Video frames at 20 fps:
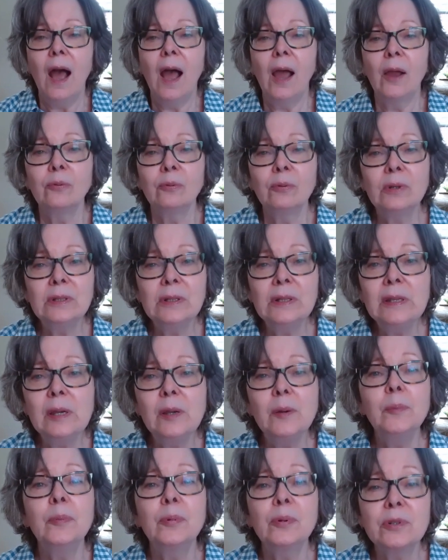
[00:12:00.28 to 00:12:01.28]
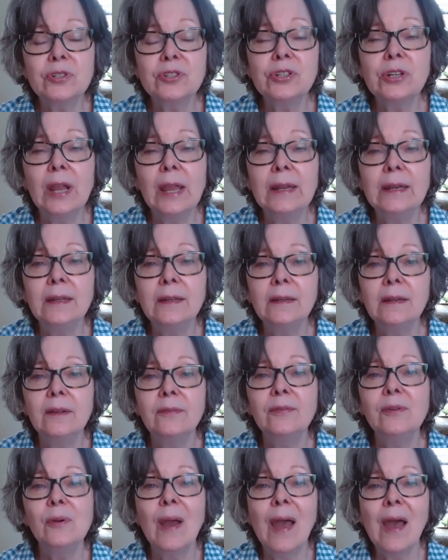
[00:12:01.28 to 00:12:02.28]
I really appreciate it.
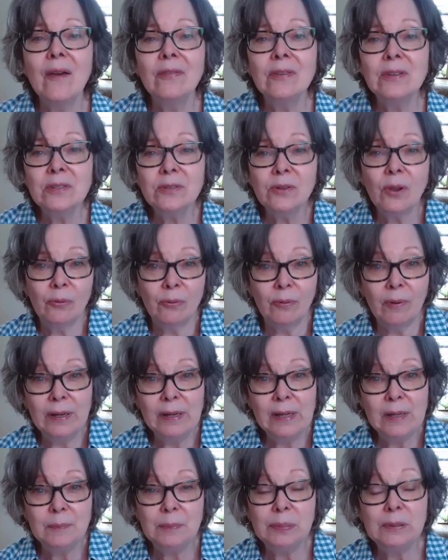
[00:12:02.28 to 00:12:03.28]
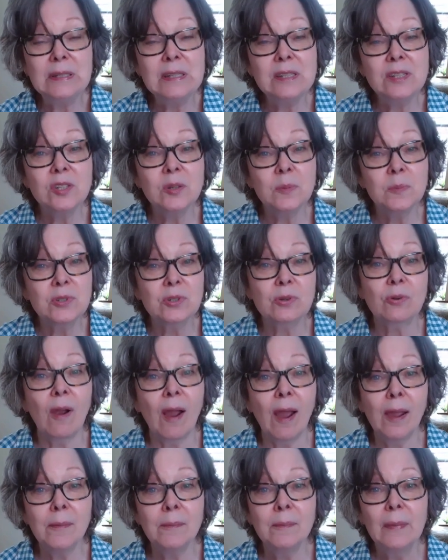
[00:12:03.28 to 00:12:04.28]
If you haven't already, please
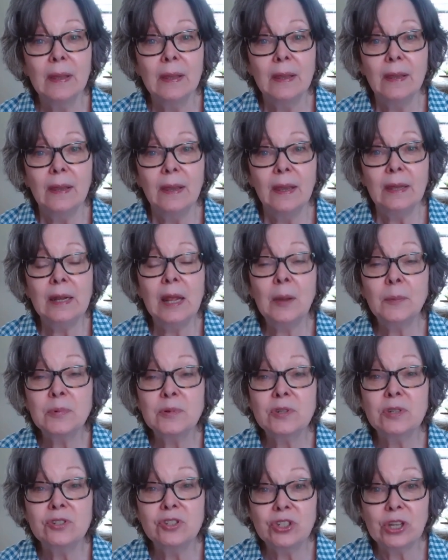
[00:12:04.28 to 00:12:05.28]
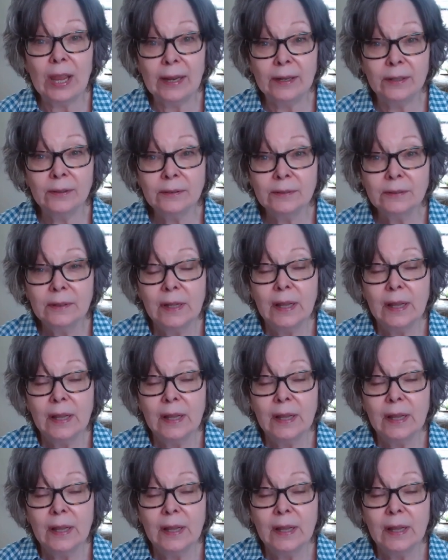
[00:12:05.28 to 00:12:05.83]
subscribe. It helps the channel.